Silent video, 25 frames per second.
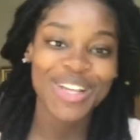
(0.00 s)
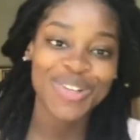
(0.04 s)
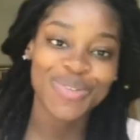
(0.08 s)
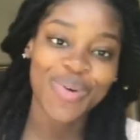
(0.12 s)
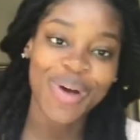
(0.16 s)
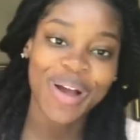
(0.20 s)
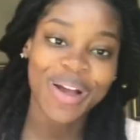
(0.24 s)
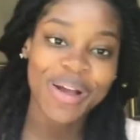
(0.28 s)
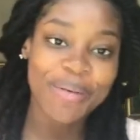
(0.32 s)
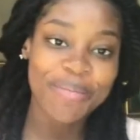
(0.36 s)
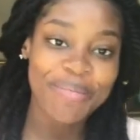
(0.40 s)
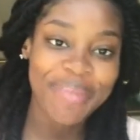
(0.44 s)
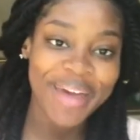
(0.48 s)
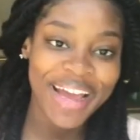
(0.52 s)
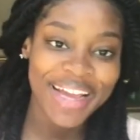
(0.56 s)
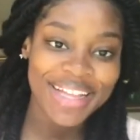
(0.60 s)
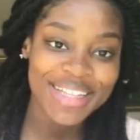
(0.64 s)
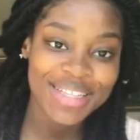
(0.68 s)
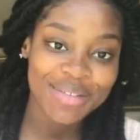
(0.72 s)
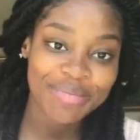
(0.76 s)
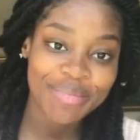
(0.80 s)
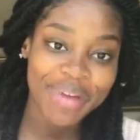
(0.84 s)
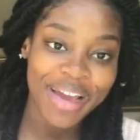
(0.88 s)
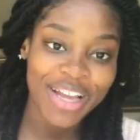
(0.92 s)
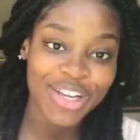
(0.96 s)
welcome back
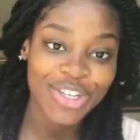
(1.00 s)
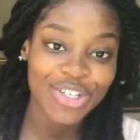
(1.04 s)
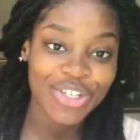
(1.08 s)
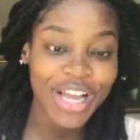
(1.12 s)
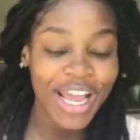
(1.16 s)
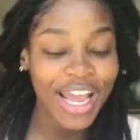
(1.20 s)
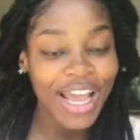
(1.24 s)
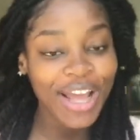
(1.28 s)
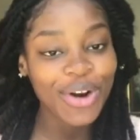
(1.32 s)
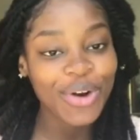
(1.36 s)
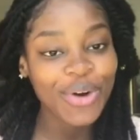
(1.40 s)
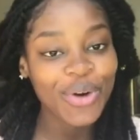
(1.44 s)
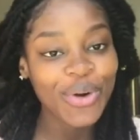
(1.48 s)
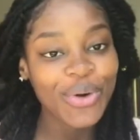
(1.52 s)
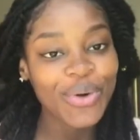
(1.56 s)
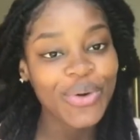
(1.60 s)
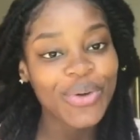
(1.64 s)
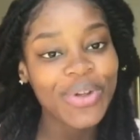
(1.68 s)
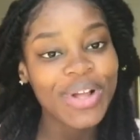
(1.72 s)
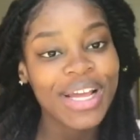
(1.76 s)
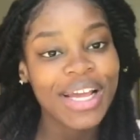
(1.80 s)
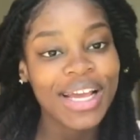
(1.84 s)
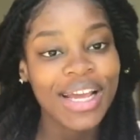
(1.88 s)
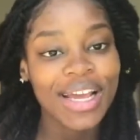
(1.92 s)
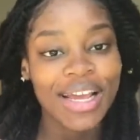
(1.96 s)
to my channel
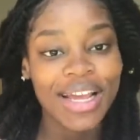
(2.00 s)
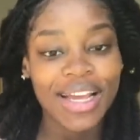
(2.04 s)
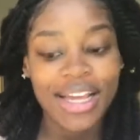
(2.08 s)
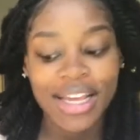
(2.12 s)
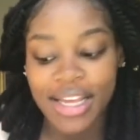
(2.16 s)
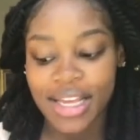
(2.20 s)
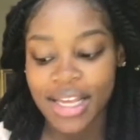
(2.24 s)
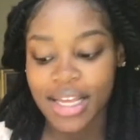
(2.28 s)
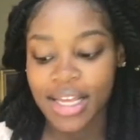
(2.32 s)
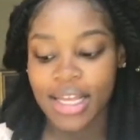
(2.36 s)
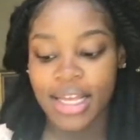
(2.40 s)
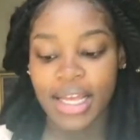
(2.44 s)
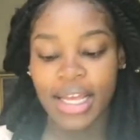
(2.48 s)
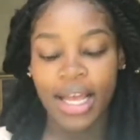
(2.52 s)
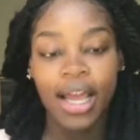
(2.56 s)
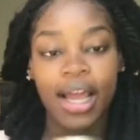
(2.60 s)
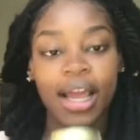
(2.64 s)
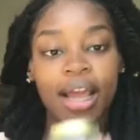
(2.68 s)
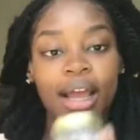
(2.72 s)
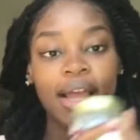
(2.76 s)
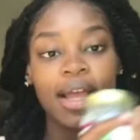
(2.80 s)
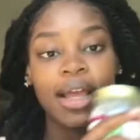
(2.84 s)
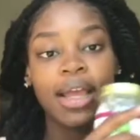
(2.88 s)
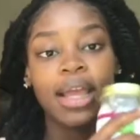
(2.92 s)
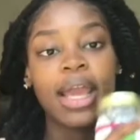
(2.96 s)

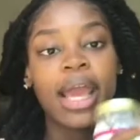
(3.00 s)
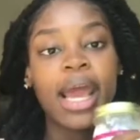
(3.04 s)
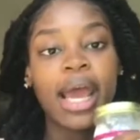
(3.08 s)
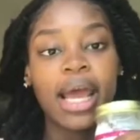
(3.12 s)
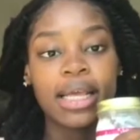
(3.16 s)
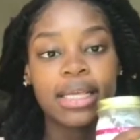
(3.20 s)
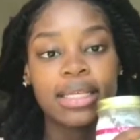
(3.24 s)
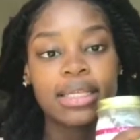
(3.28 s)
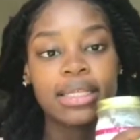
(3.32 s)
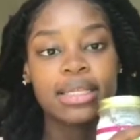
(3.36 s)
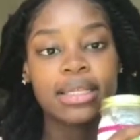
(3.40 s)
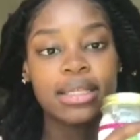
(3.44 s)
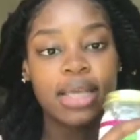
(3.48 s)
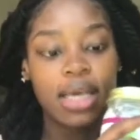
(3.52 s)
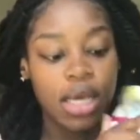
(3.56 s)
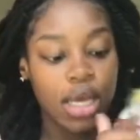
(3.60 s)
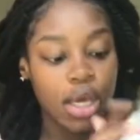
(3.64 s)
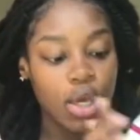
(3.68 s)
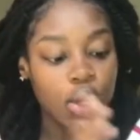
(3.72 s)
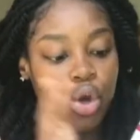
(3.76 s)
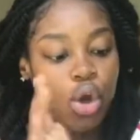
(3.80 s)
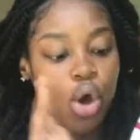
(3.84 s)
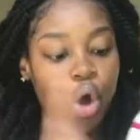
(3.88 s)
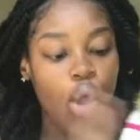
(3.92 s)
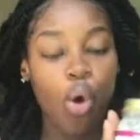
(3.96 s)
yes
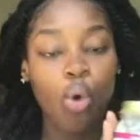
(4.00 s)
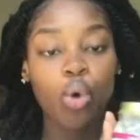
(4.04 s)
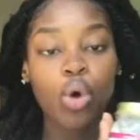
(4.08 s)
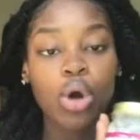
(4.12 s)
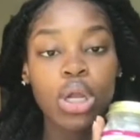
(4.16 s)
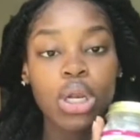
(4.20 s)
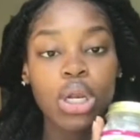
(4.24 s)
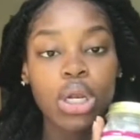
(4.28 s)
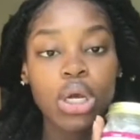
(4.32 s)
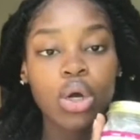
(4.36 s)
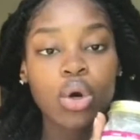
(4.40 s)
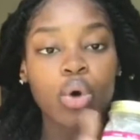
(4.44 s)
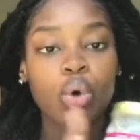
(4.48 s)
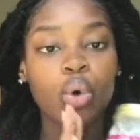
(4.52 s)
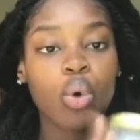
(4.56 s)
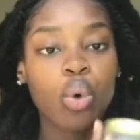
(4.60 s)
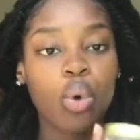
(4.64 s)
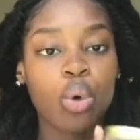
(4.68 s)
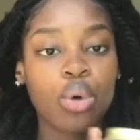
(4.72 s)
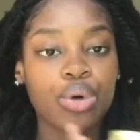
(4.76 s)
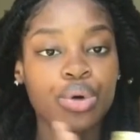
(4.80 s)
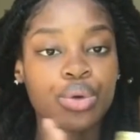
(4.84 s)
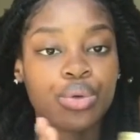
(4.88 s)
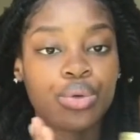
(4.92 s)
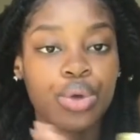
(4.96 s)
coconut
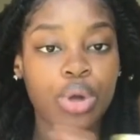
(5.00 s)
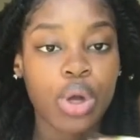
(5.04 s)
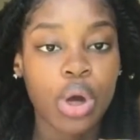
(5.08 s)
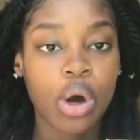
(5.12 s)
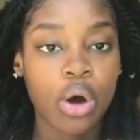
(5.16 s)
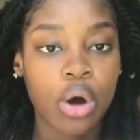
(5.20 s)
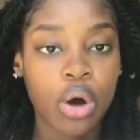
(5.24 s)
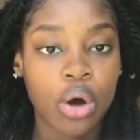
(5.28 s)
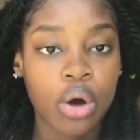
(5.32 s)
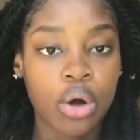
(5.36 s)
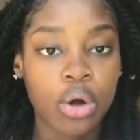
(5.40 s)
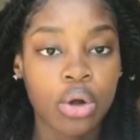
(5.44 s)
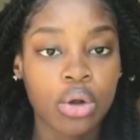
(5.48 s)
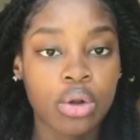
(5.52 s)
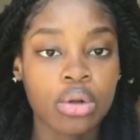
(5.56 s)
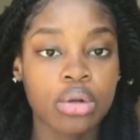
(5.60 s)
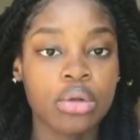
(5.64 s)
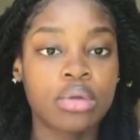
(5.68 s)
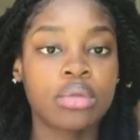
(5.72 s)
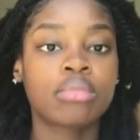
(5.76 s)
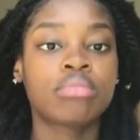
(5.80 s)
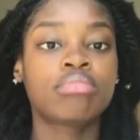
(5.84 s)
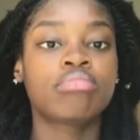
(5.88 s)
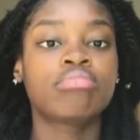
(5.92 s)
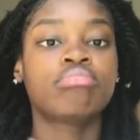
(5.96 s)
oil y'all
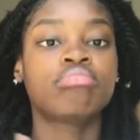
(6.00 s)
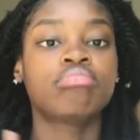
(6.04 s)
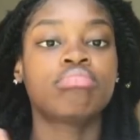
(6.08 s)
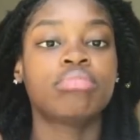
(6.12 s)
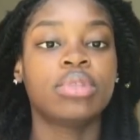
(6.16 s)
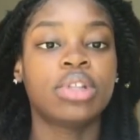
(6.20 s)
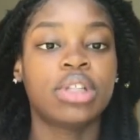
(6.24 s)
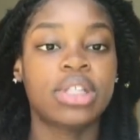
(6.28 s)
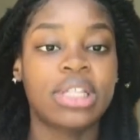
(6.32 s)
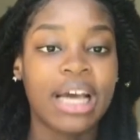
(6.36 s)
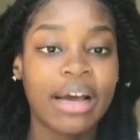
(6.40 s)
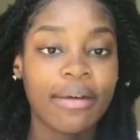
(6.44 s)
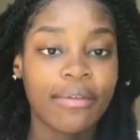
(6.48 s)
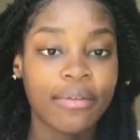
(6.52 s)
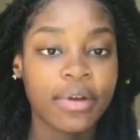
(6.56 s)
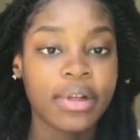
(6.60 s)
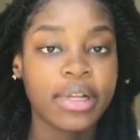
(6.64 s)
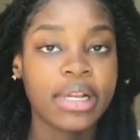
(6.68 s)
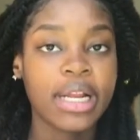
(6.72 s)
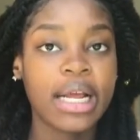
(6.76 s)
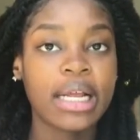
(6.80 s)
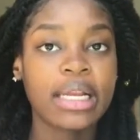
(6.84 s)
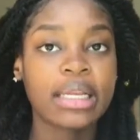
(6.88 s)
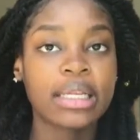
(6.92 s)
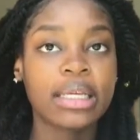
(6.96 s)

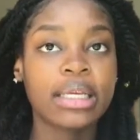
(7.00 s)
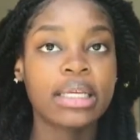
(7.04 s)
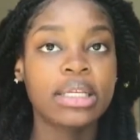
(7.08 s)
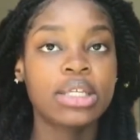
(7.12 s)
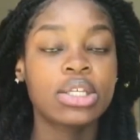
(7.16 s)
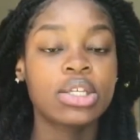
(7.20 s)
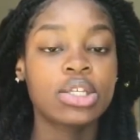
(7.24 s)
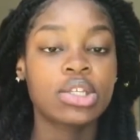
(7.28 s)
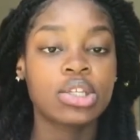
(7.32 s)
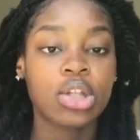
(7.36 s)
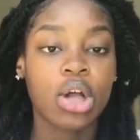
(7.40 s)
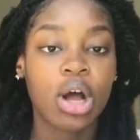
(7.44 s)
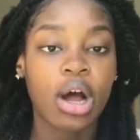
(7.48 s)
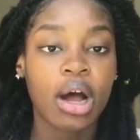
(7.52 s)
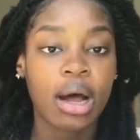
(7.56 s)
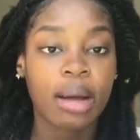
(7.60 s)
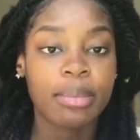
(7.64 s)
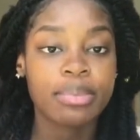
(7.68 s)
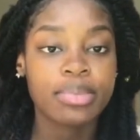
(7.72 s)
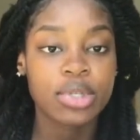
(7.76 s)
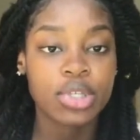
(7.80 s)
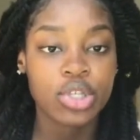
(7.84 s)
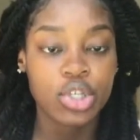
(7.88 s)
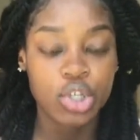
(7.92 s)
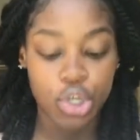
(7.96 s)
definitely
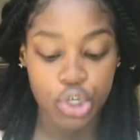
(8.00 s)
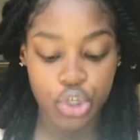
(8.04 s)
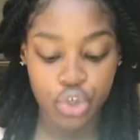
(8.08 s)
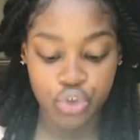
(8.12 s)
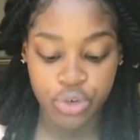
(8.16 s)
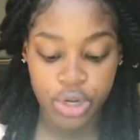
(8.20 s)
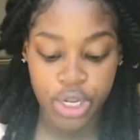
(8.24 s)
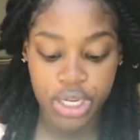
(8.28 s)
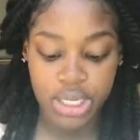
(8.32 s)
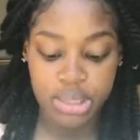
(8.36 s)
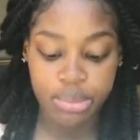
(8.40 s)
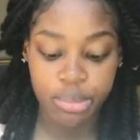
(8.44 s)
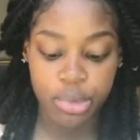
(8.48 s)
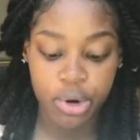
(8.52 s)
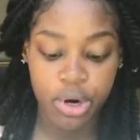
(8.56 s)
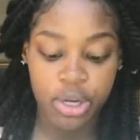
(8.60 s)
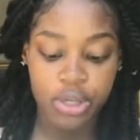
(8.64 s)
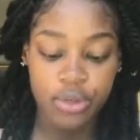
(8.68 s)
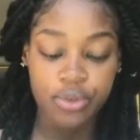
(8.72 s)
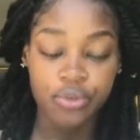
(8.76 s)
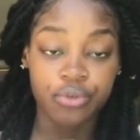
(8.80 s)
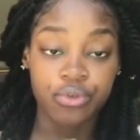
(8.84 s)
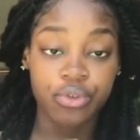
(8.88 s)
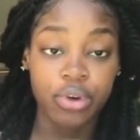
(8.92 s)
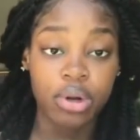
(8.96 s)
stops your stretch
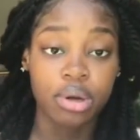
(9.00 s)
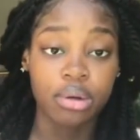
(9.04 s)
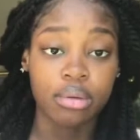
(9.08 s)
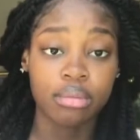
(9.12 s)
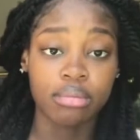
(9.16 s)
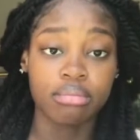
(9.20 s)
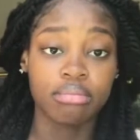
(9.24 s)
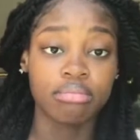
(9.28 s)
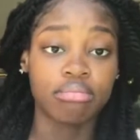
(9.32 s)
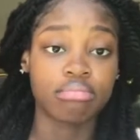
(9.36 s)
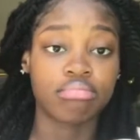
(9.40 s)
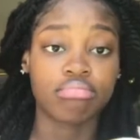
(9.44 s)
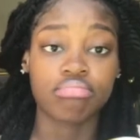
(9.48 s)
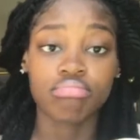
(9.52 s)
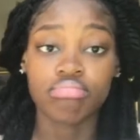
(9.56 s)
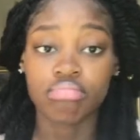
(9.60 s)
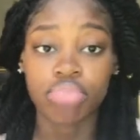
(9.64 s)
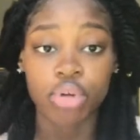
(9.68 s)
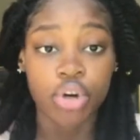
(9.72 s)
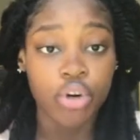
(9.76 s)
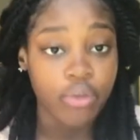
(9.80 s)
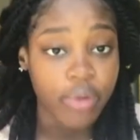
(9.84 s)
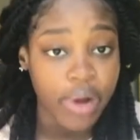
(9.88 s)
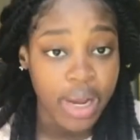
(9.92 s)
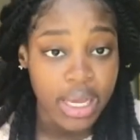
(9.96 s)
marks from
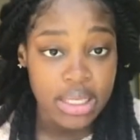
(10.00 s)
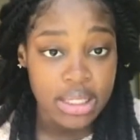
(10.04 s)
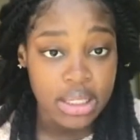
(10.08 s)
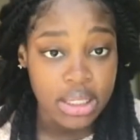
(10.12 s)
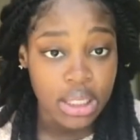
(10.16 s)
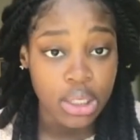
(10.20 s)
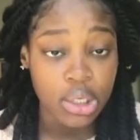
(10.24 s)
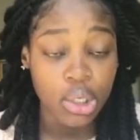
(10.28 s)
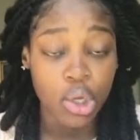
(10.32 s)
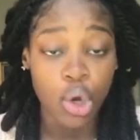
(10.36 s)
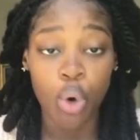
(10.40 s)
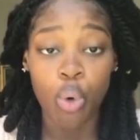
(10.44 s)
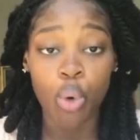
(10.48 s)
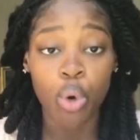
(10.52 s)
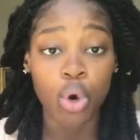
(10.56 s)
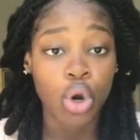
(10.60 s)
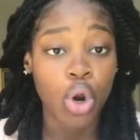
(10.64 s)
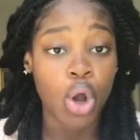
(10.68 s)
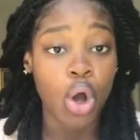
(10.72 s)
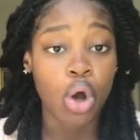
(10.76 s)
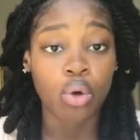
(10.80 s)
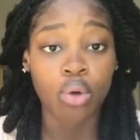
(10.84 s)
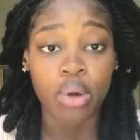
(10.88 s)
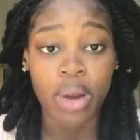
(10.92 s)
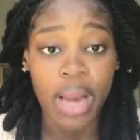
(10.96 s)
progressing going
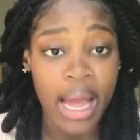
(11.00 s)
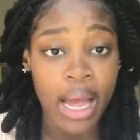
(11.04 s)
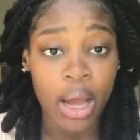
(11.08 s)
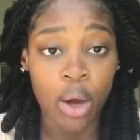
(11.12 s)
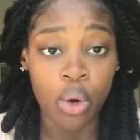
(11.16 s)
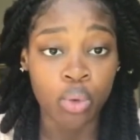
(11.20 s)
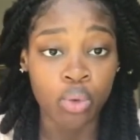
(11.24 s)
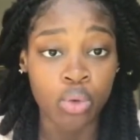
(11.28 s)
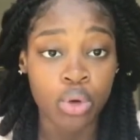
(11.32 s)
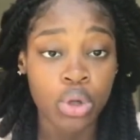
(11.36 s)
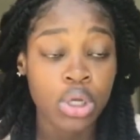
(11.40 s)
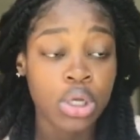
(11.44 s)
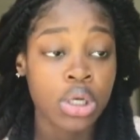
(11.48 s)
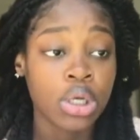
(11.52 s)
all out